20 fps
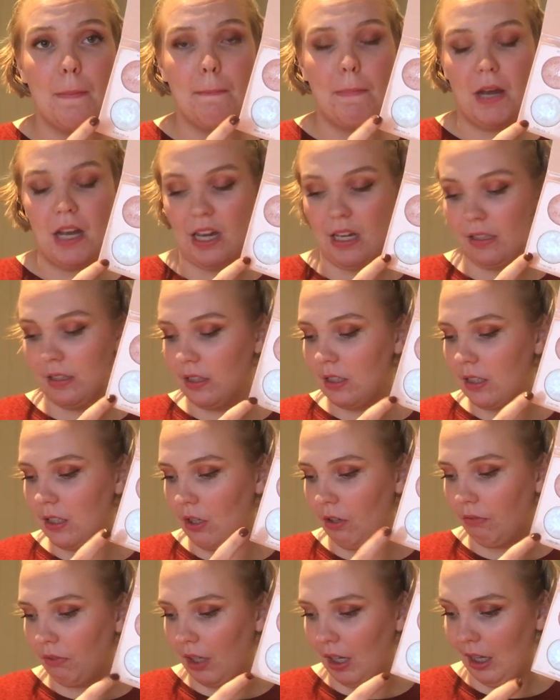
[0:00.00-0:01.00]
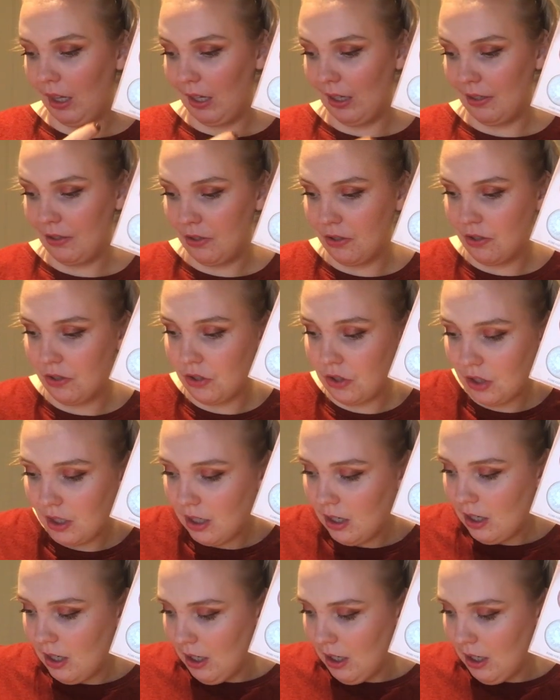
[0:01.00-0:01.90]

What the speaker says: pans of highlighters.